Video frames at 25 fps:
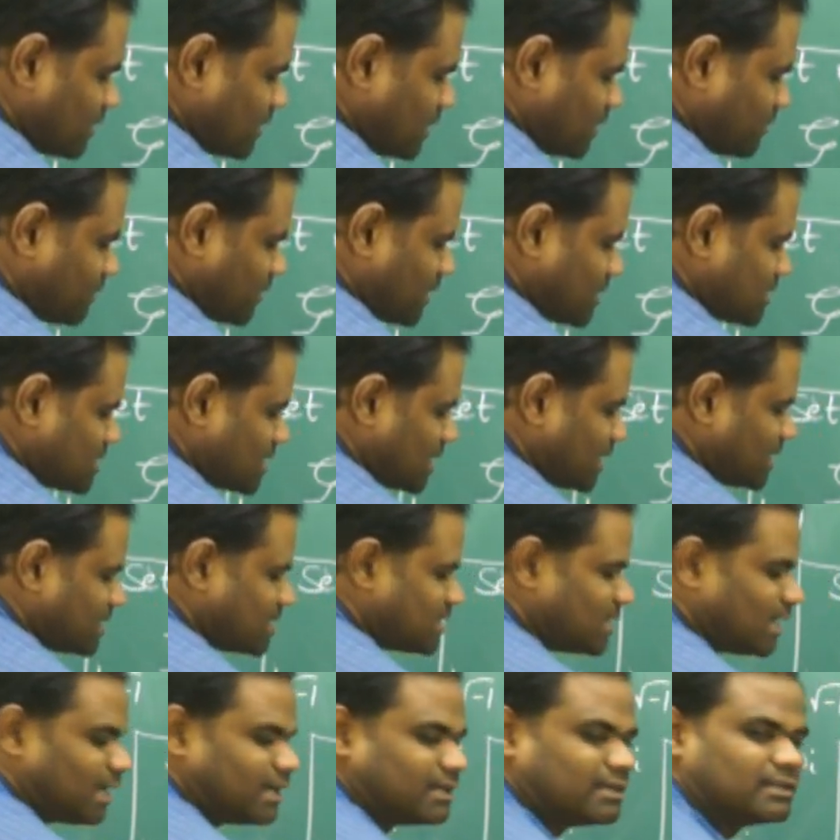If I say
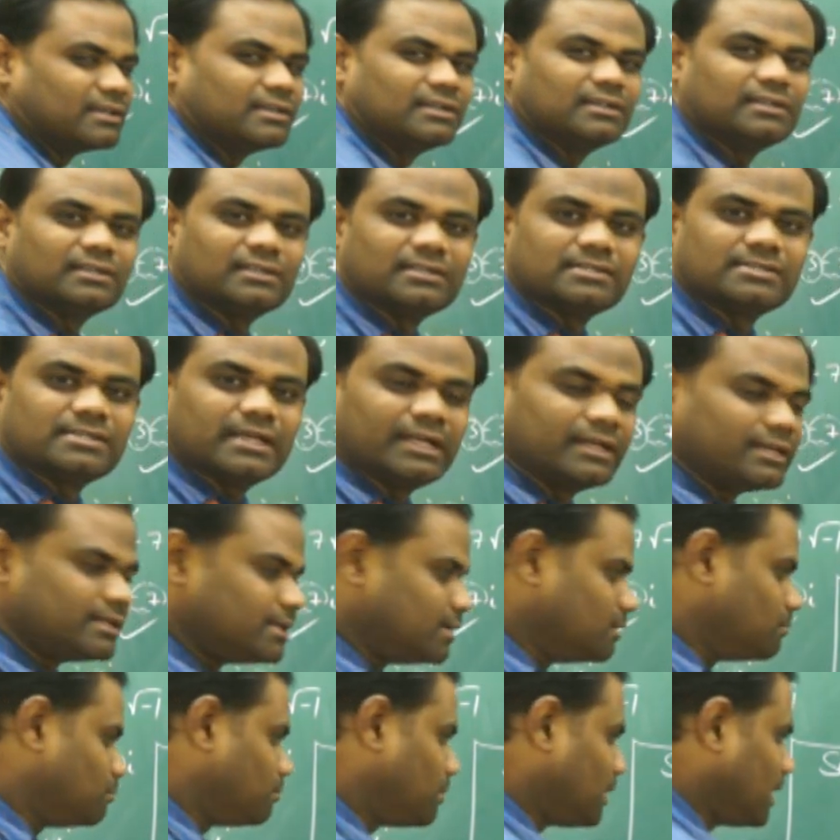z, z
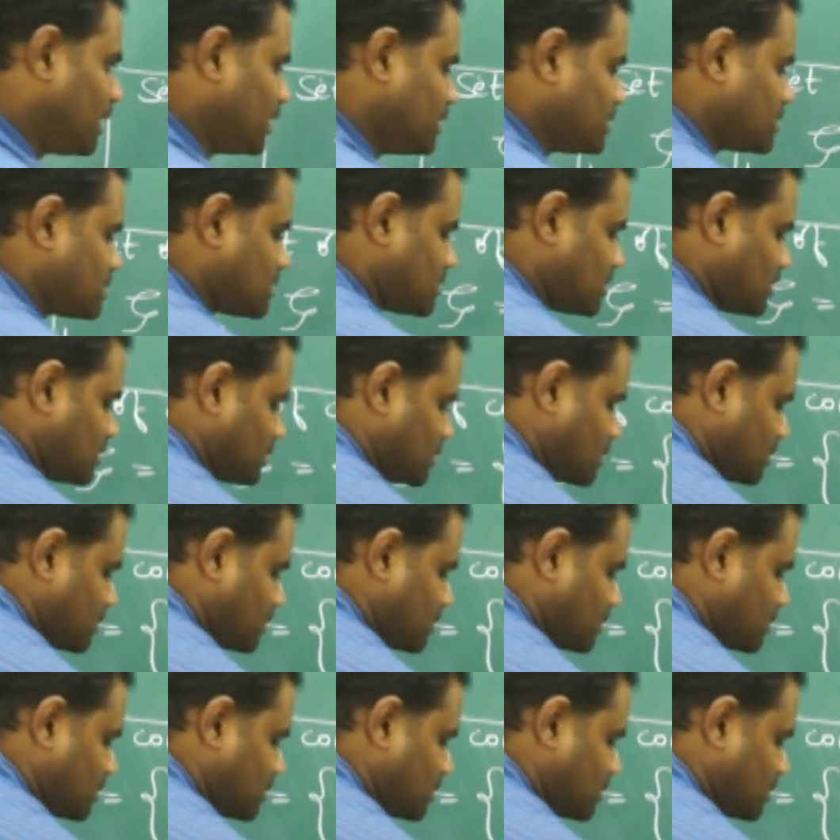implies